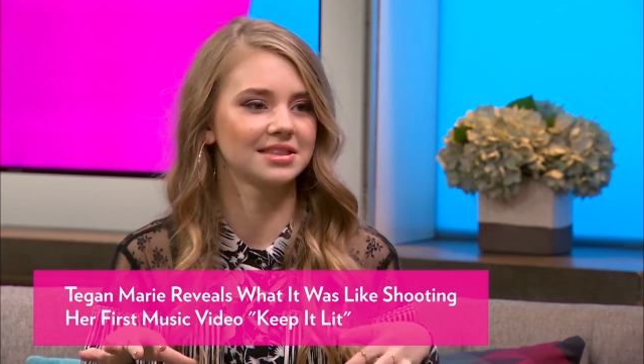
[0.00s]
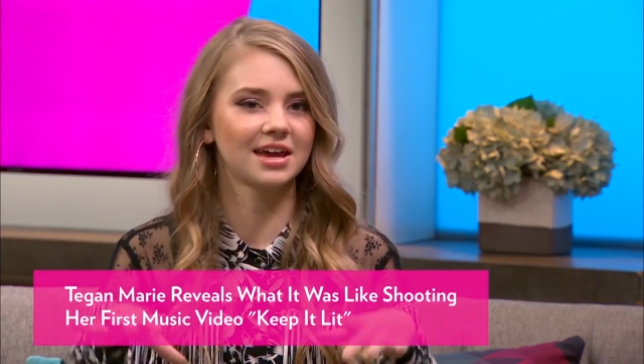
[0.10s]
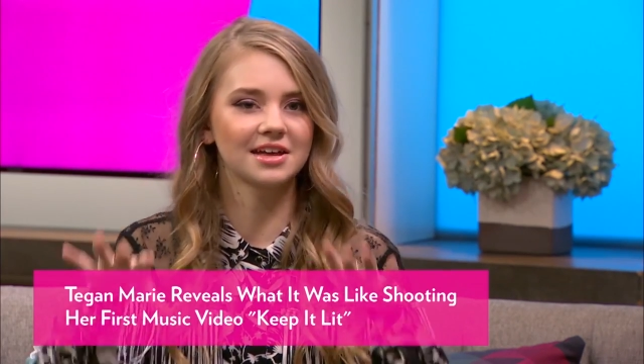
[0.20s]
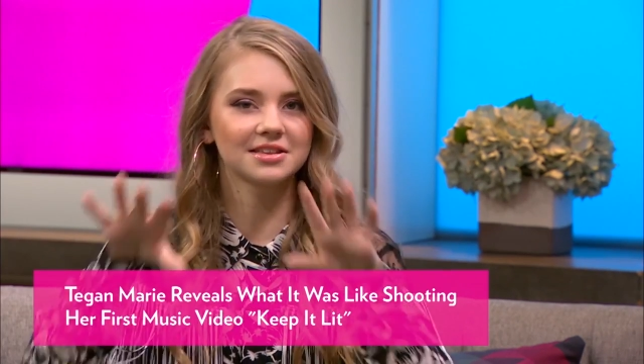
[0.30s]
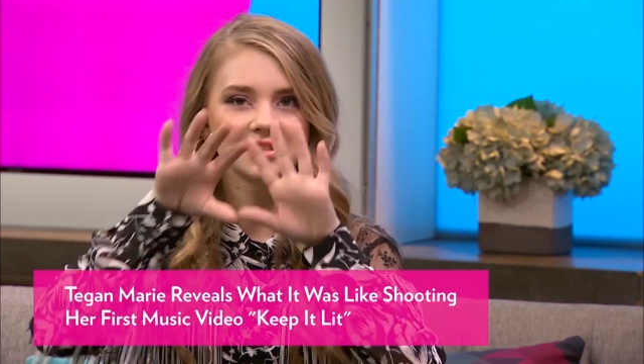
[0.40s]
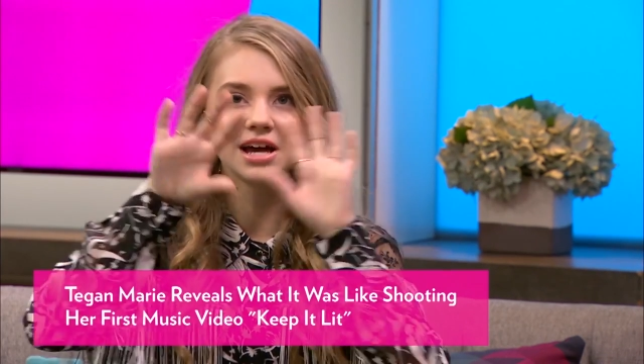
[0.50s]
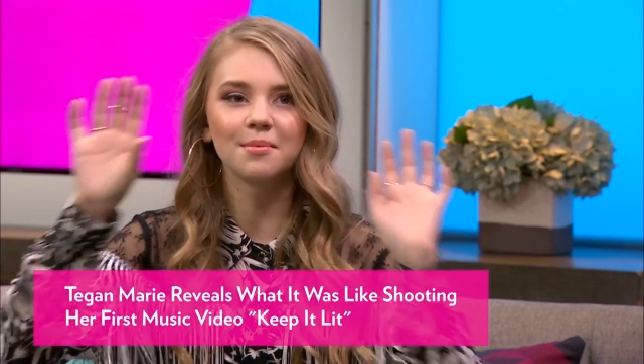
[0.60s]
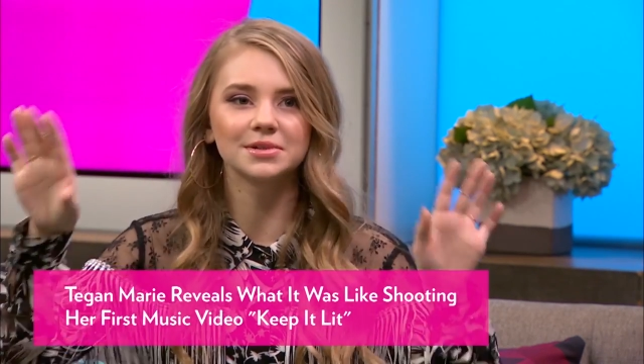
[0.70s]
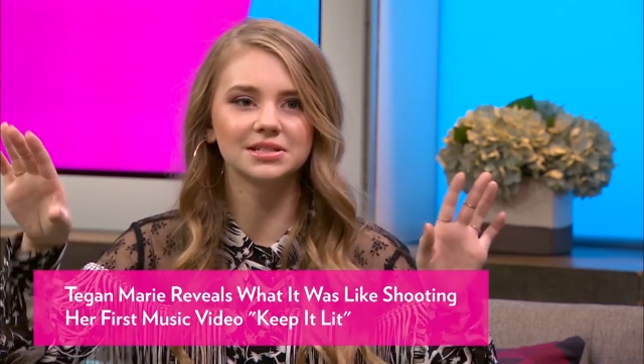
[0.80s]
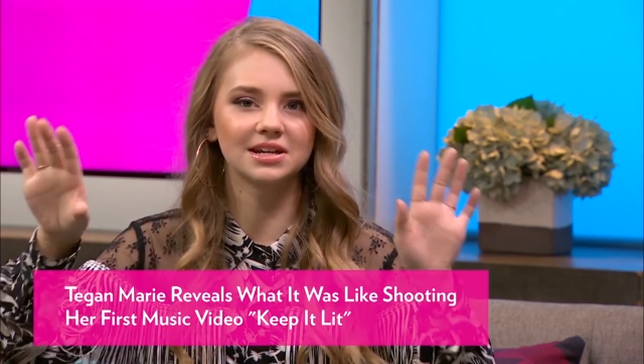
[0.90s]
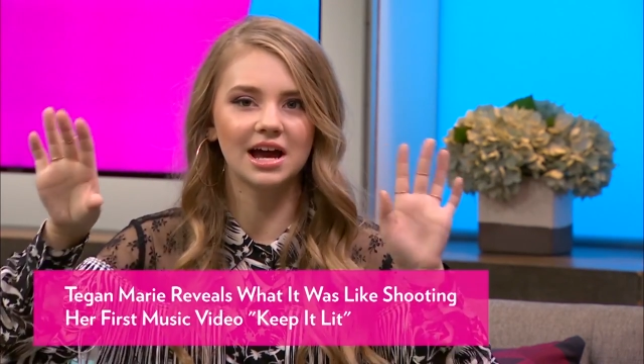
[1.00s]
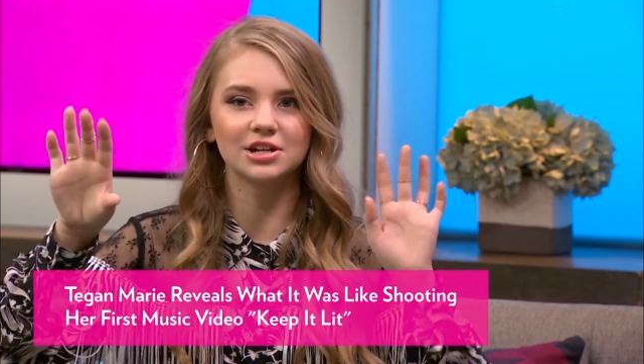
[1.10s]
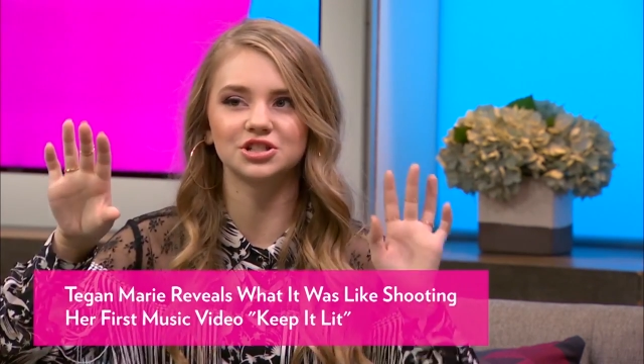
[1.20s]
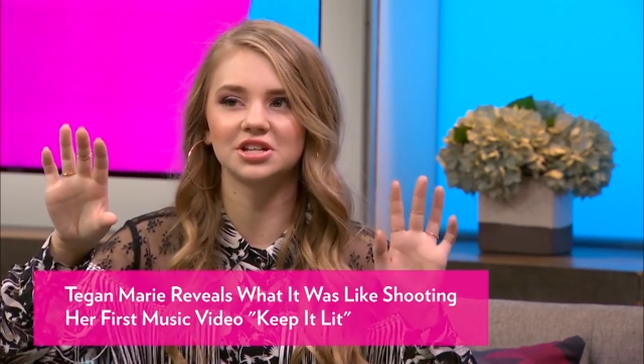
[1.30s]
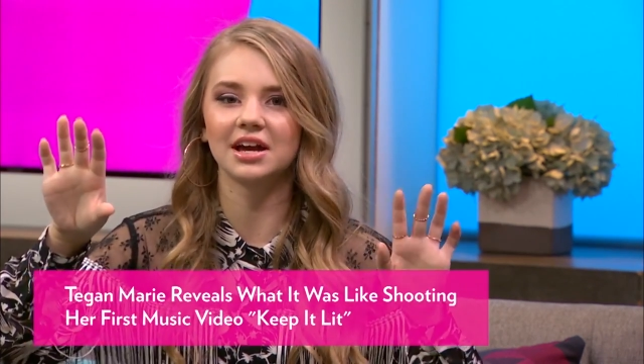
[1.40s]
and like at the top it said
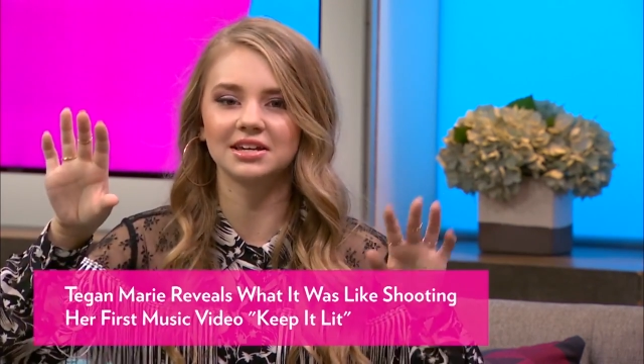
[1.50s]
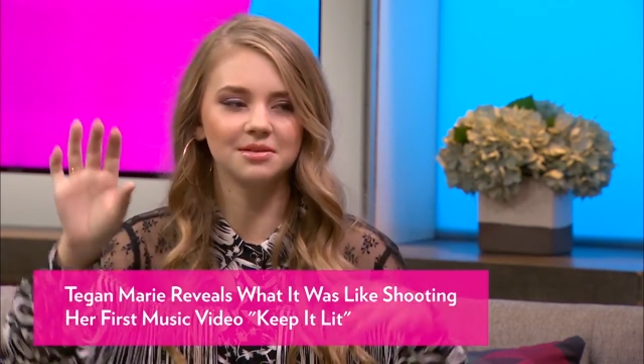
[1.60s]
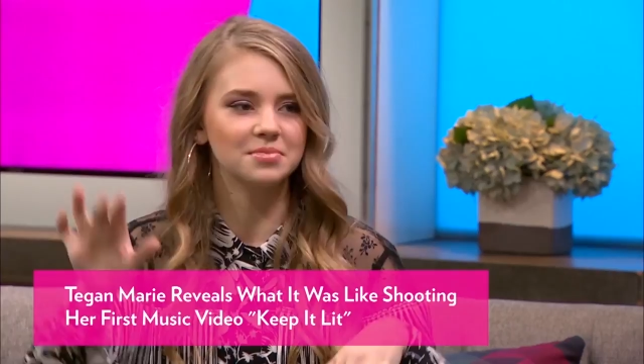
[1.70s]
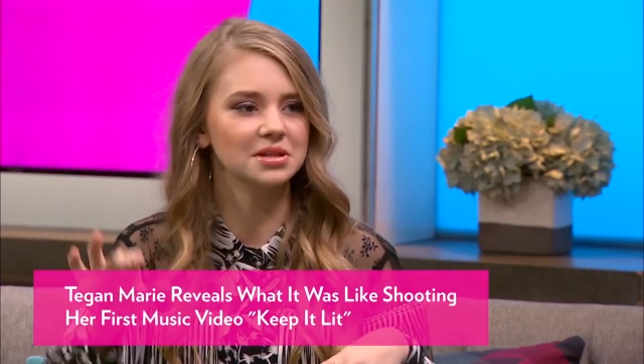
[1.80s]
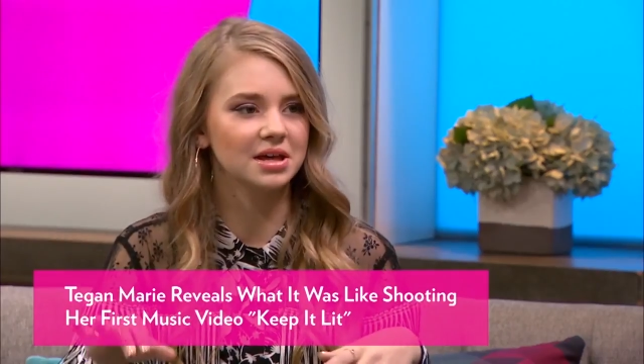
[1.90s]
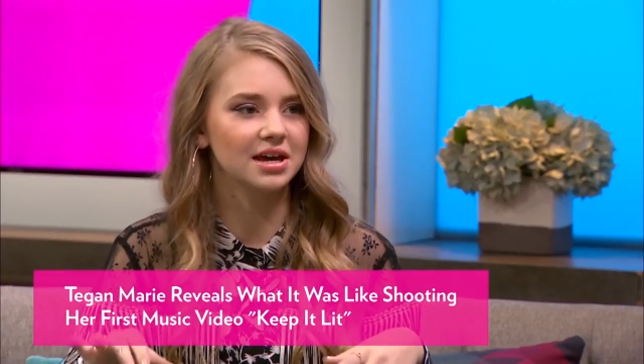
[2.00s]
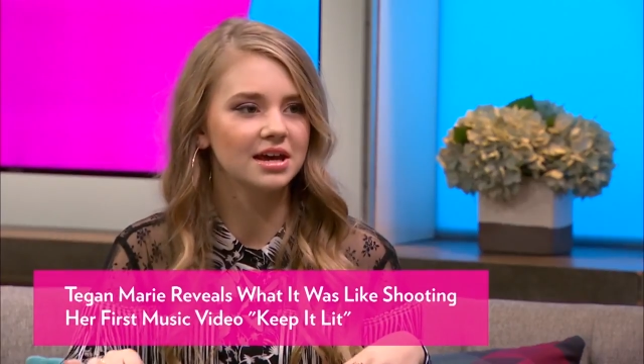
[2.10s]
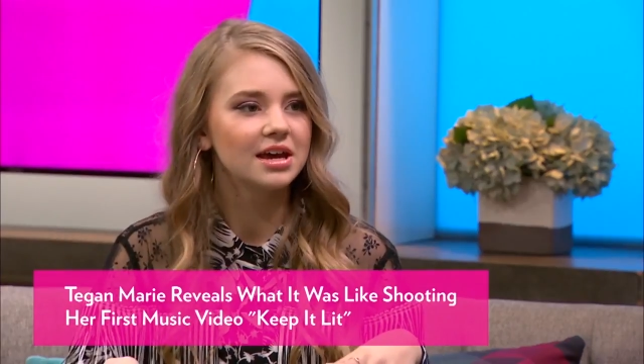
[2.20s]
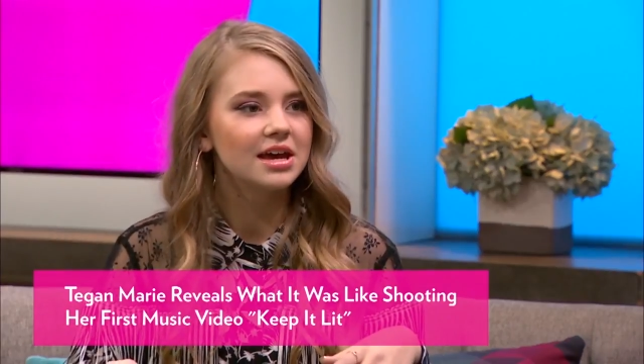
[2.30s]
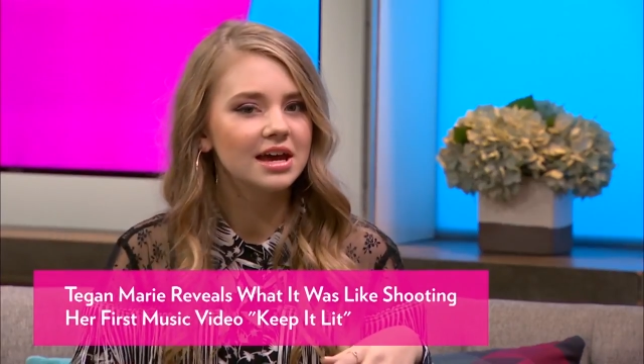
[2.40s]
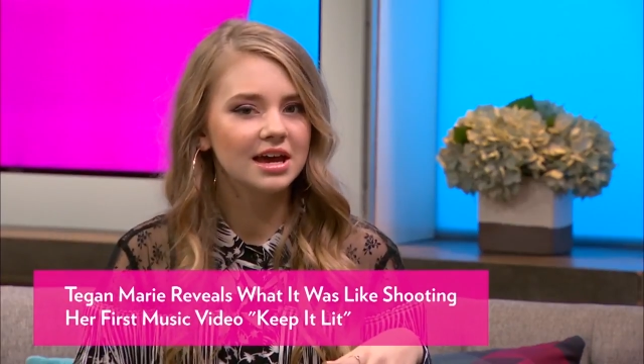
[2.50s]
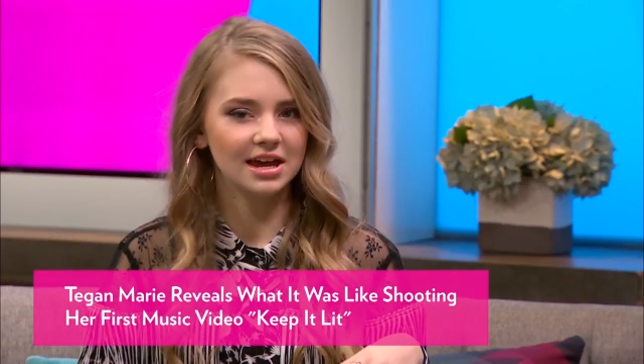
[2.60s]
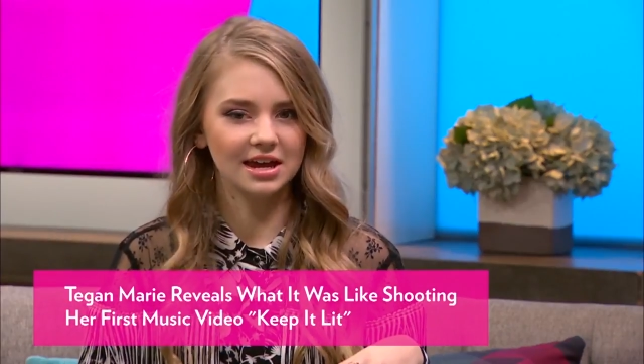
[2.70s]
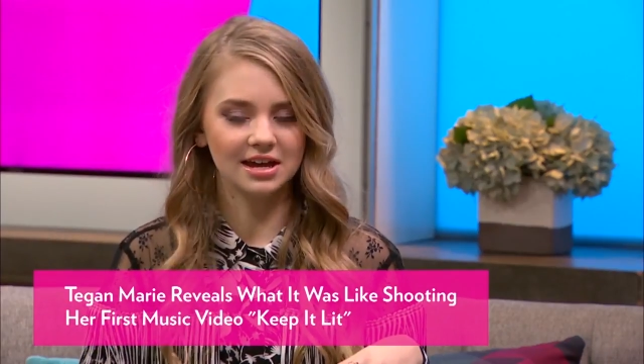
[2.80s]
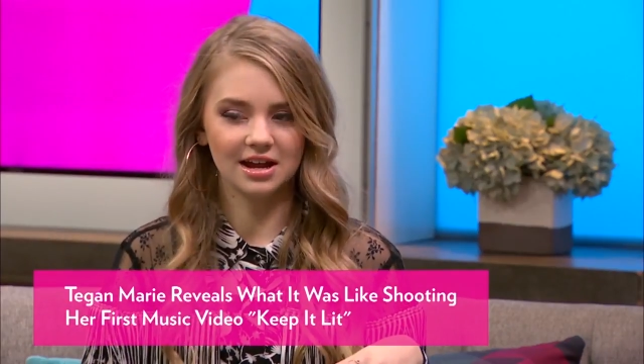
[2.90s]
hashtag keep it lit,
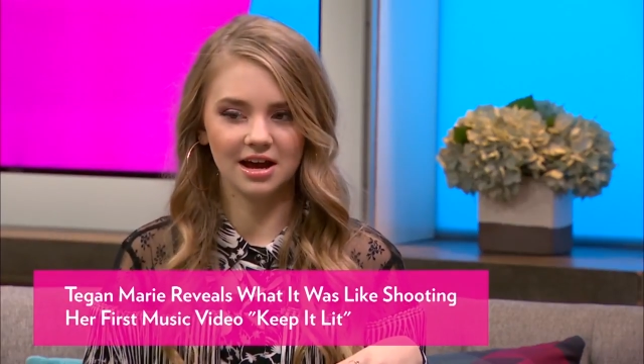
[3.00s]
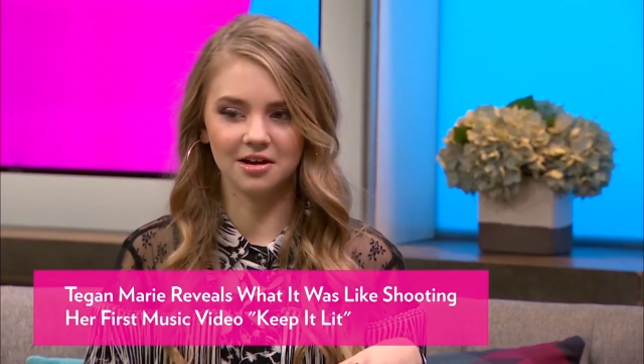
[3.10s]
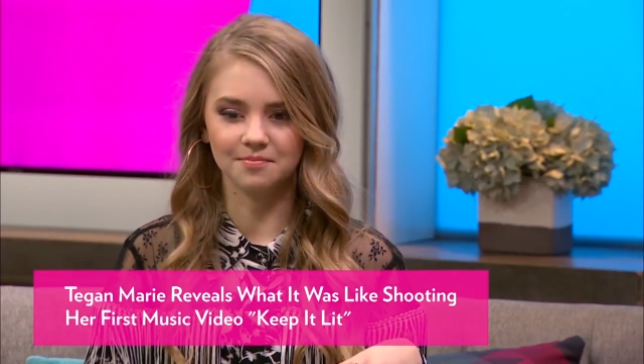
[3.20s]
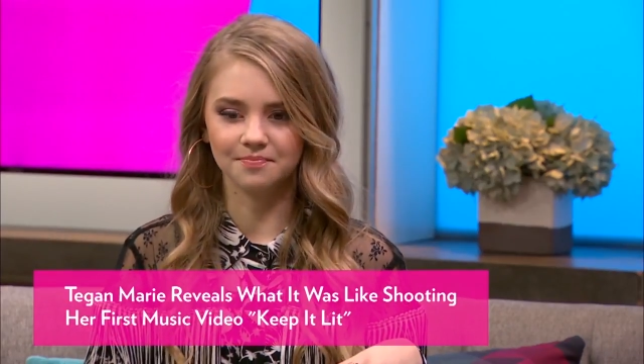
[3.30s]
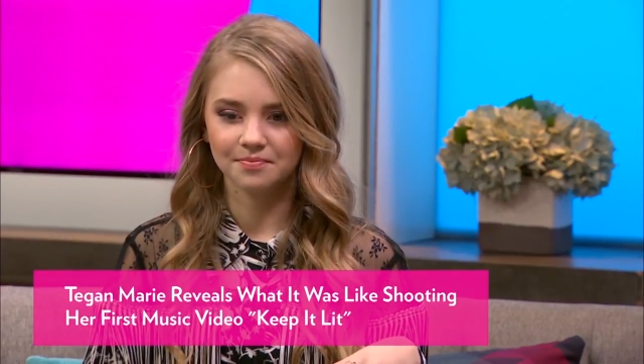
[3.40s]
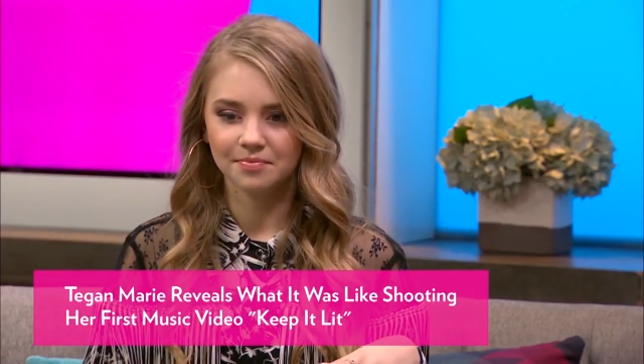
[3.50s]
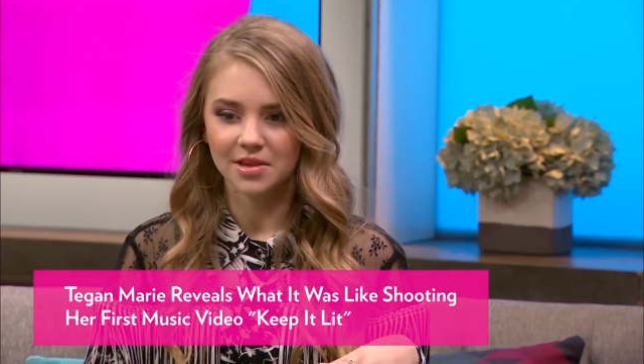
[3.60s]
and um,